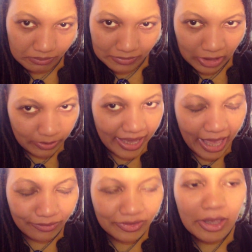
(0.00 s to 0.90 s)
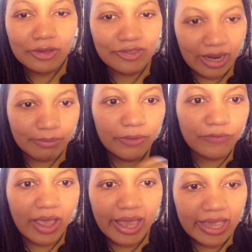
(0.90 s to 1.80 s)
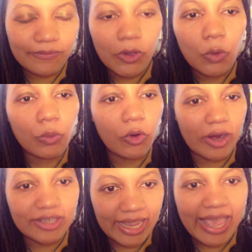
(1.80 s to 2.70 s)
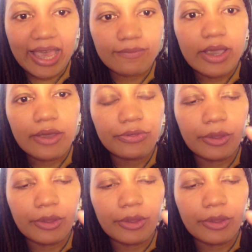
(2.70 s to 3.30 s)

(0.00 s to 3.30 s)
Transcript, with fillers: Hear me out. Number five, we're going to have the